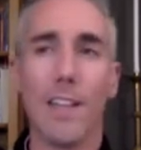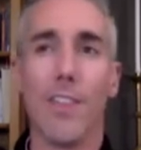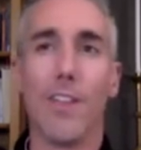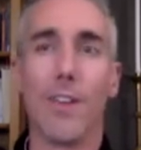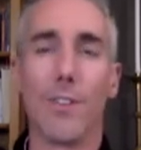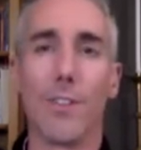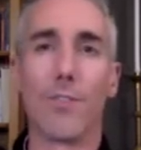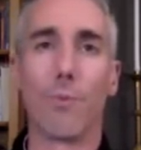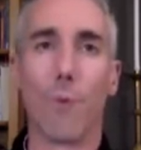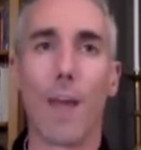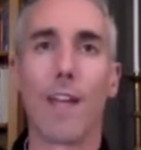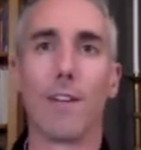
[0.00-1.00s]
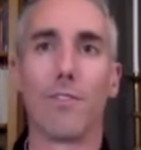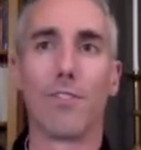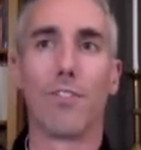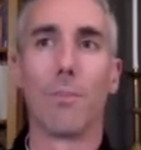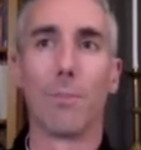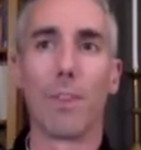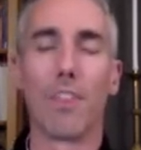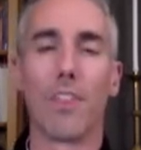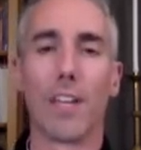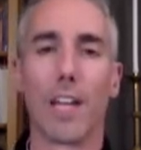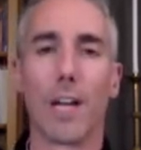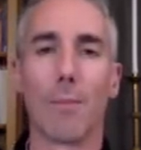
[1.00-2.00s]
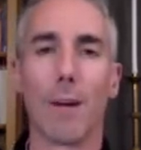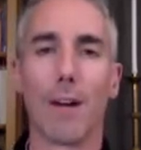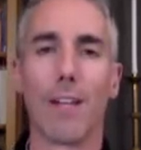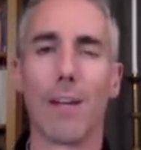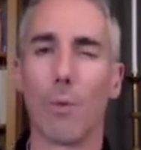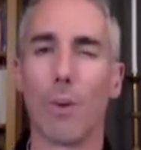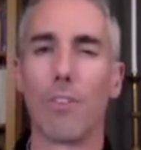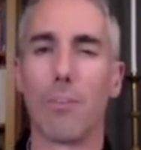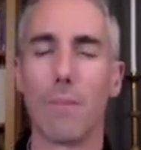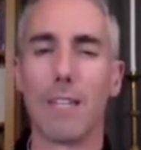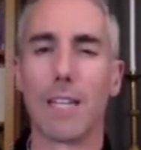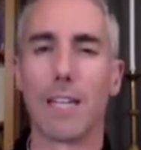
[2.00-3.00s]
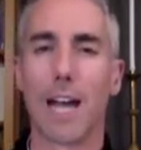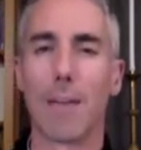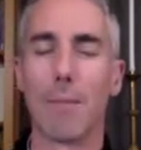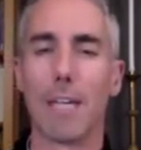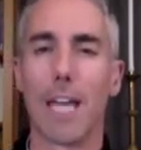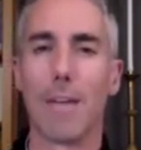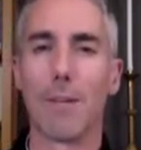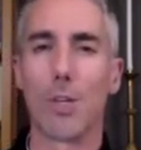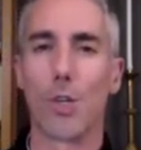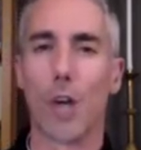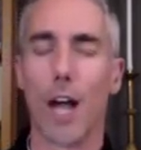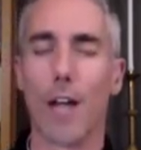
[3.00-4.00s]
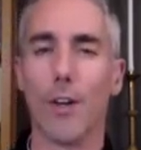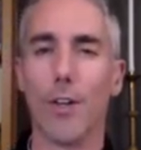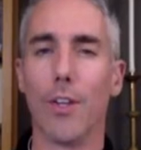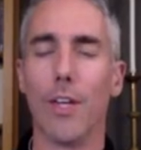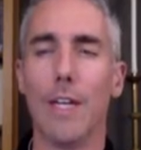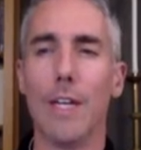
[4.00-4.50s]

there's this way of simply thinking about like what does it mean that God became a child?